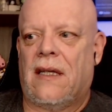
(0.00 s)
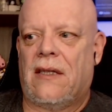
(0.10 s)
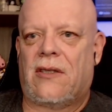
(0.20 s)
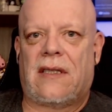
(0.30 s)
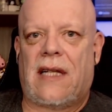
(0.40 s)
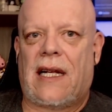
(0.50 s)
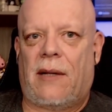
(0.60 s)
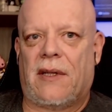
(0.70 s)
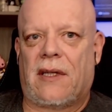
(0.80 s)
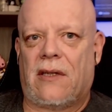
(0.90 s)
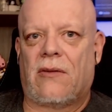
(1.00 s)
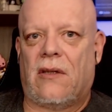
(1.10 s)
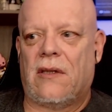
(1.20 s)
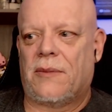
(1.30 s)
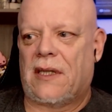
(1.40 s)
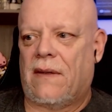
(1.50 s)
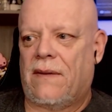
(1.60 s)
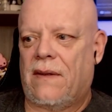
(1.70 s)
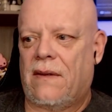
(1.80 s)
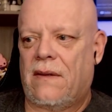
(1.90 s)
He's just not able to control
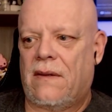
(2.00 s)
himself.